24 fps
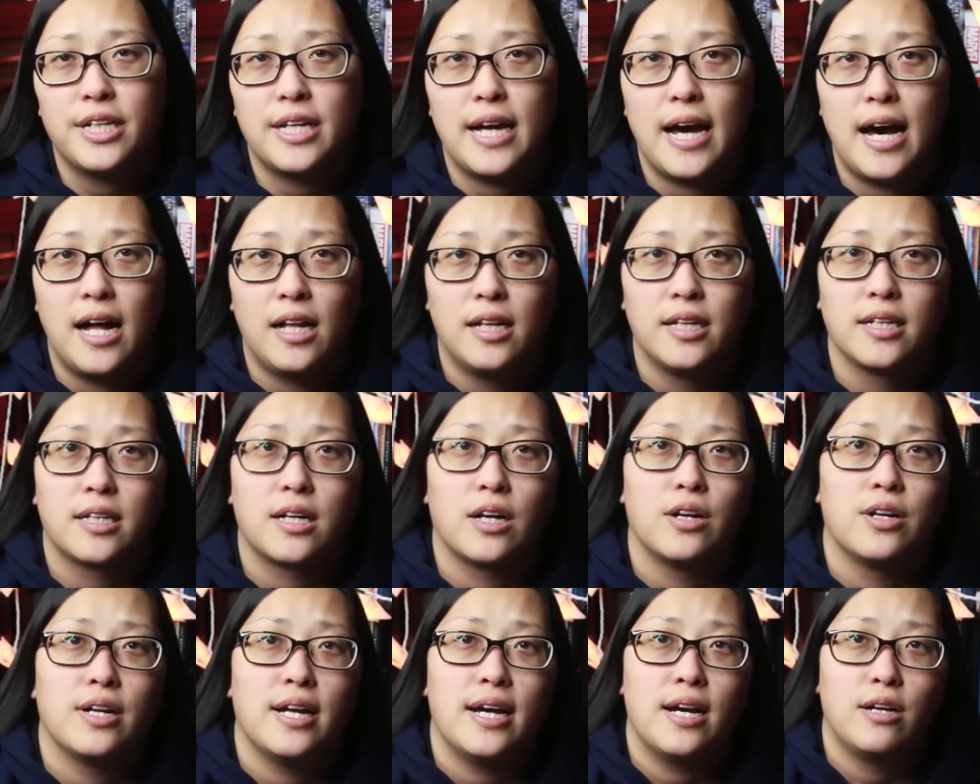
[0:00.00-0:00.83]
and Alec
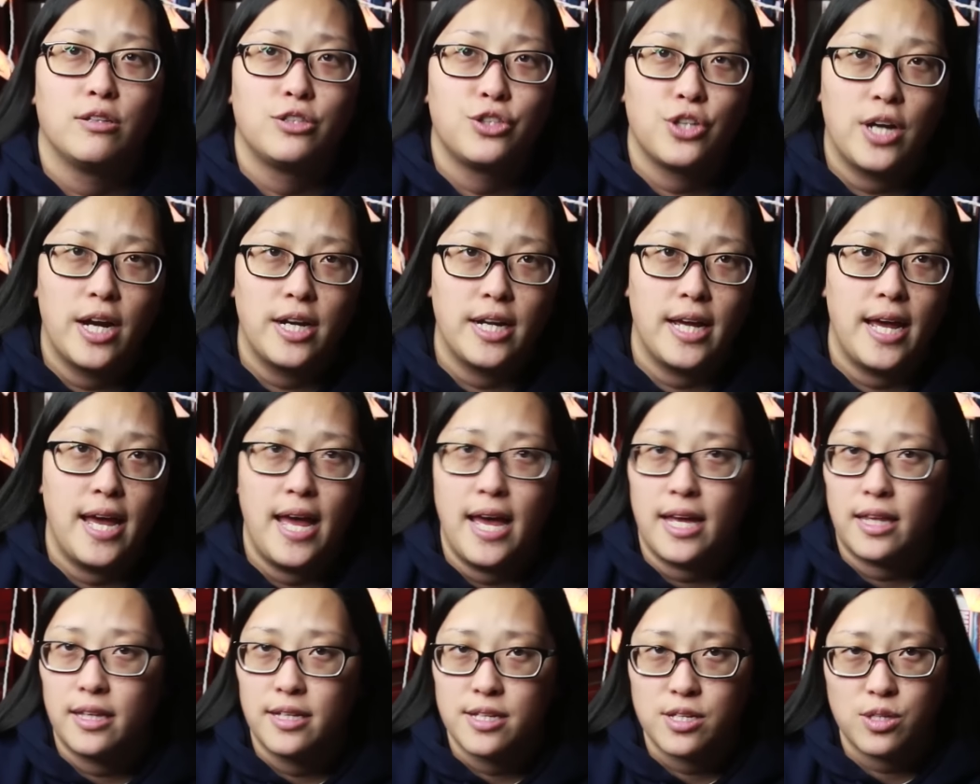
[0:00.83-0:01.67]
are now trying to
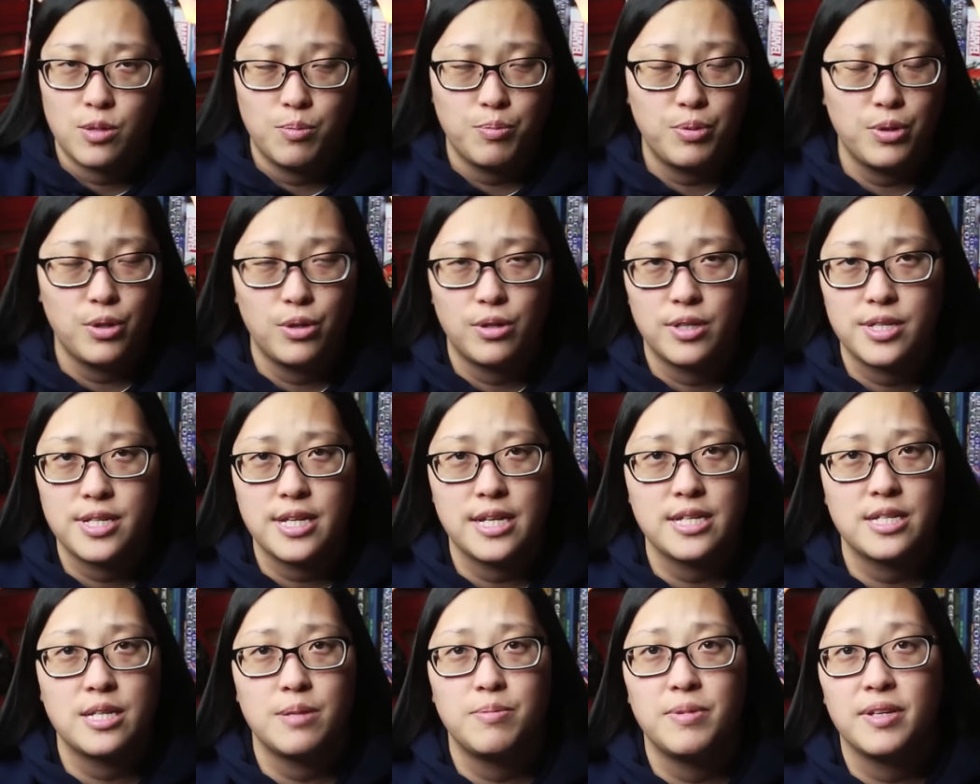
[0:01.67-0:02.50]
hack this computer
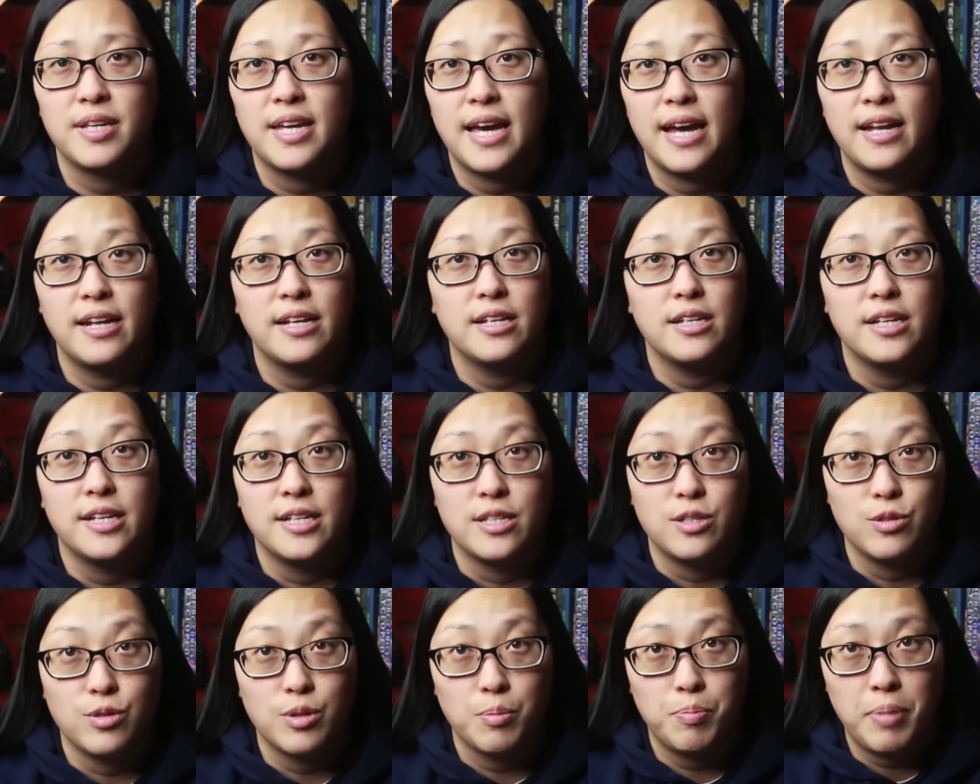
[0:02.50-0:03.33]
system to get
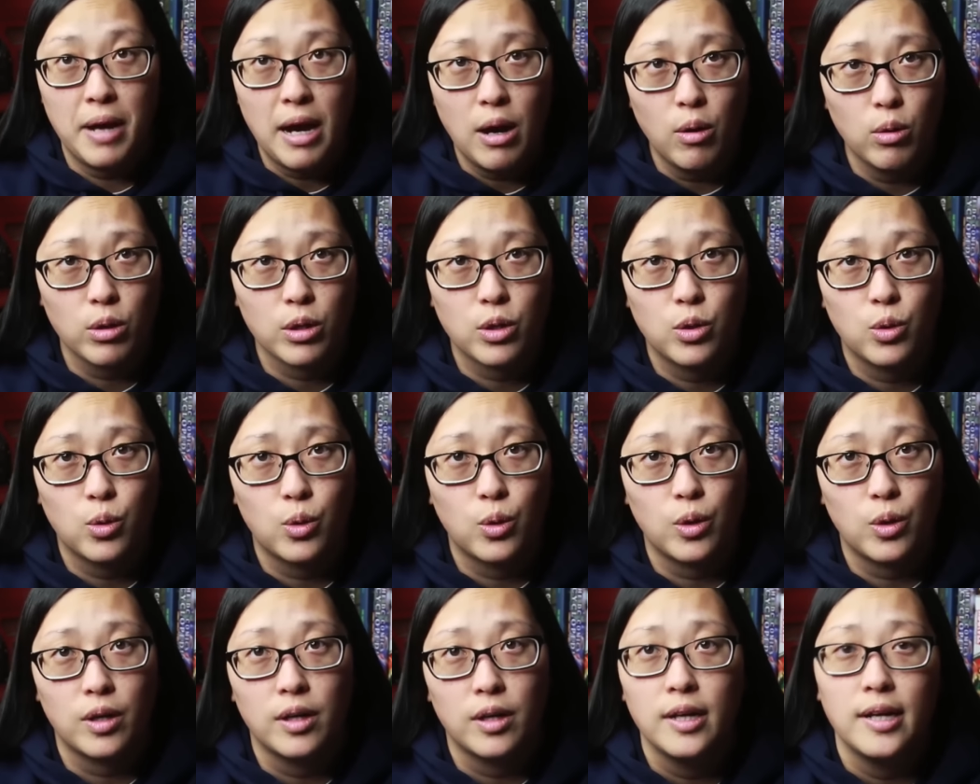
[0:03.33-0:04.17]
into the power
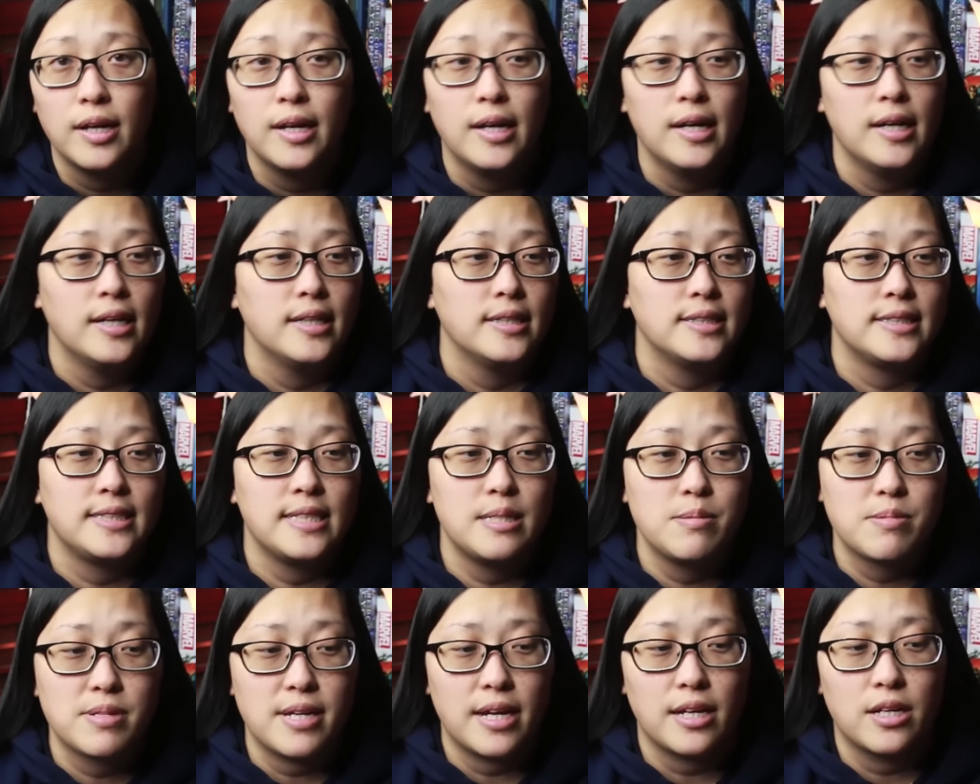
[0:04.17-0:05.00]
core.
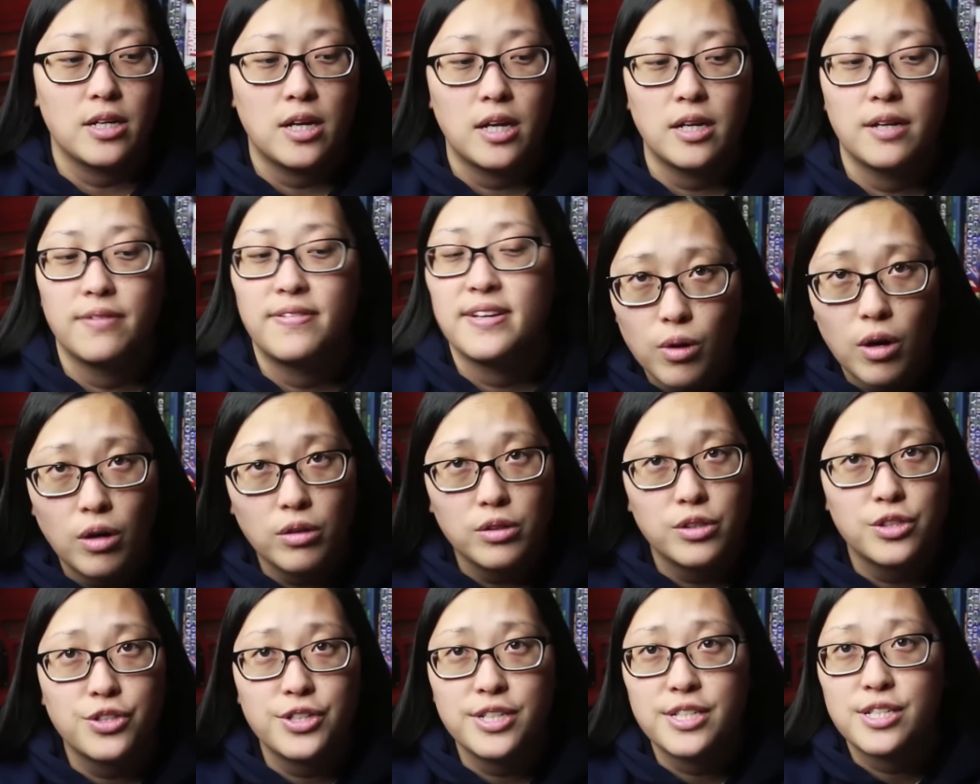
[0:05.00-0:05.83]
Seems like none of
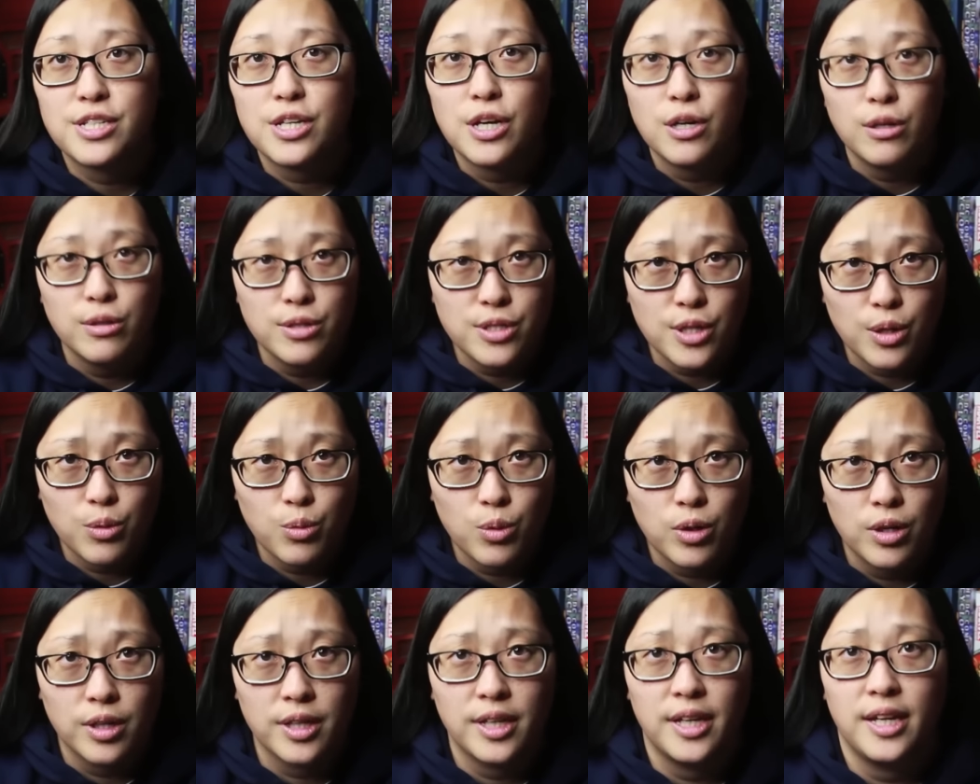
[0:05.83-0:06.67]
Aldertree's codes are
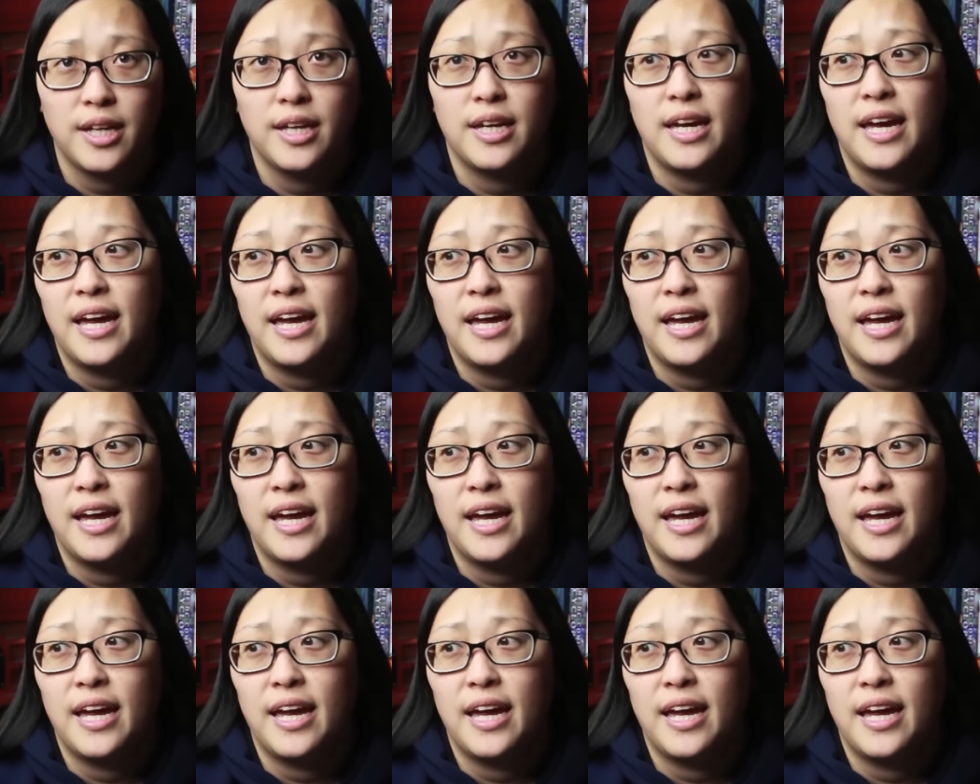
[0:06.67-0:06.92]
working,